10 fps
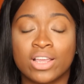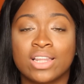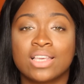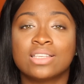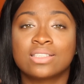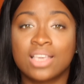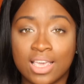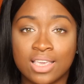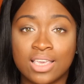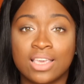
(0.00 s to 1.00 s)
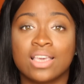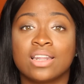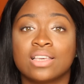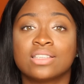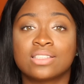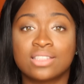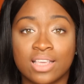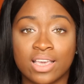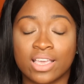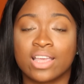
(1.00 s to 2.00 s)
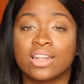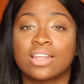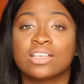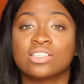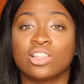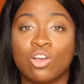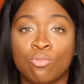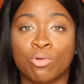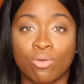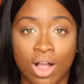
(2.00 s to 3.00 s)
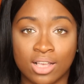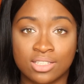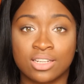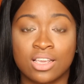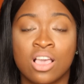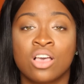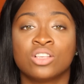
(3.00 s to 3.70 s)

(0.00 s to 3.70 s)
it is kinky, it is thick, and it is low porosity.